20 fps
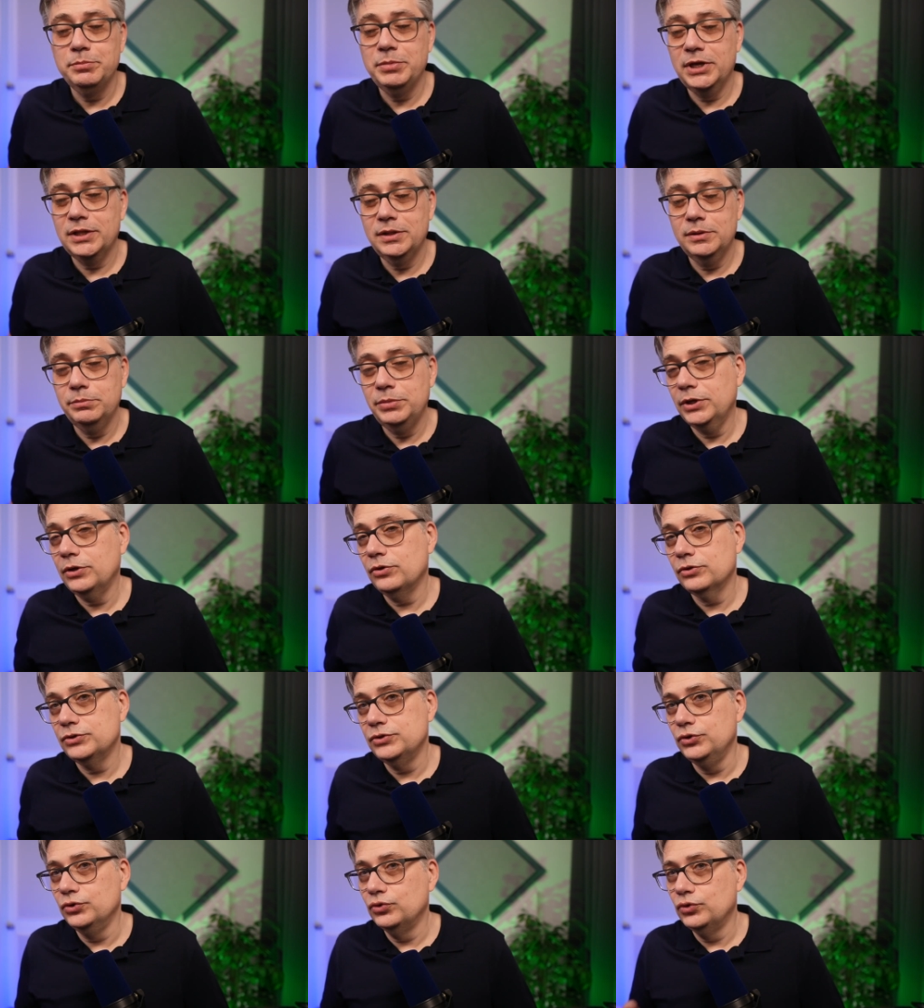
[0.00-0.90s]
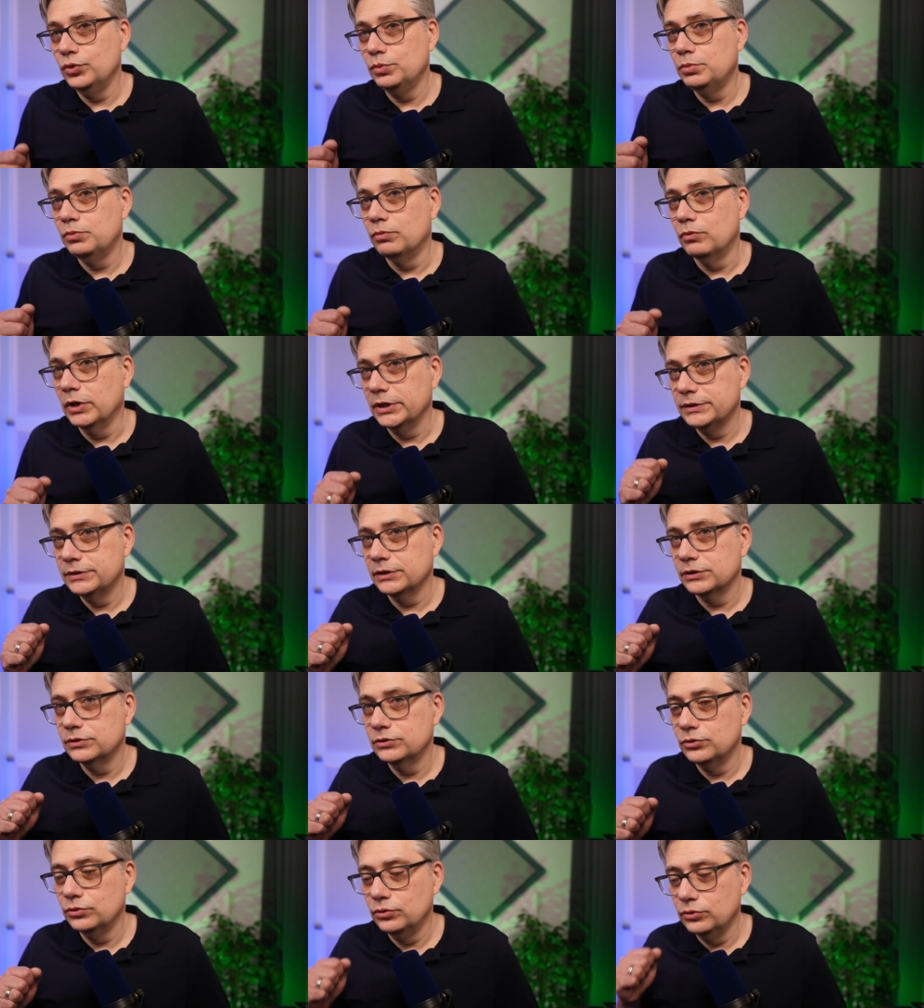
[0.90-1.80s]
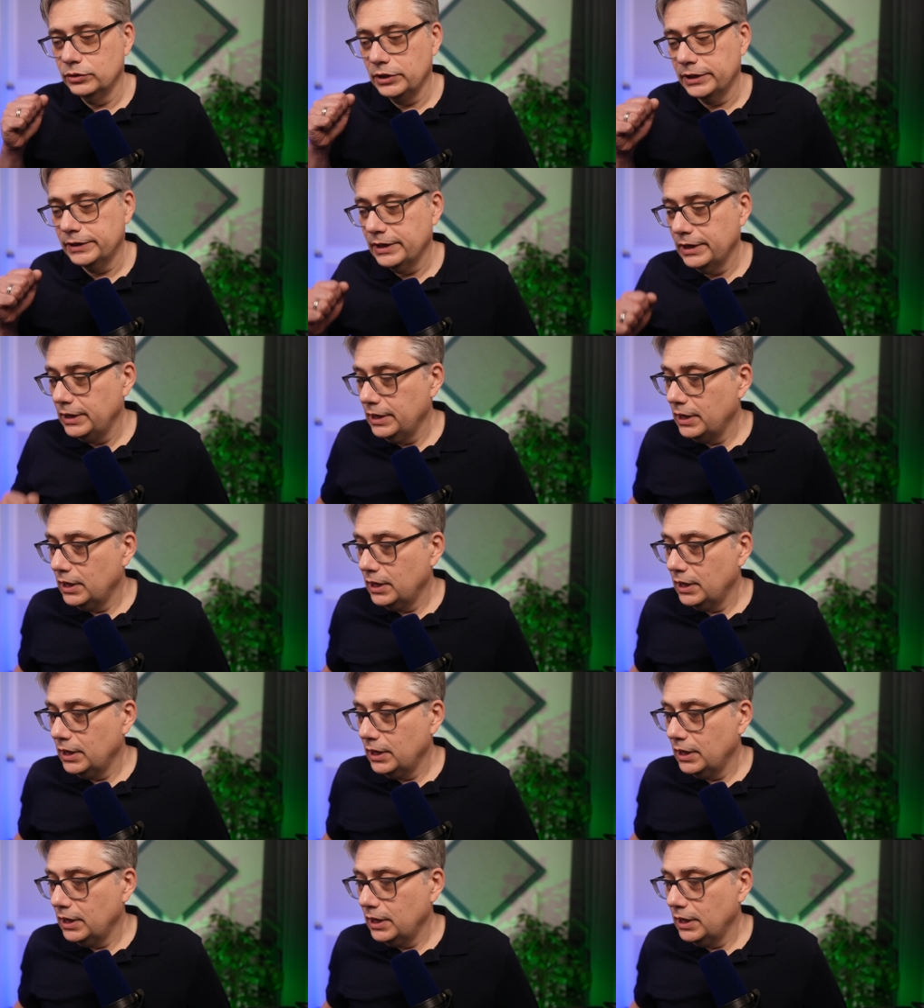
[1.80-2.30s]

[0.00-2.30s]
button because YouTube wants us to do that.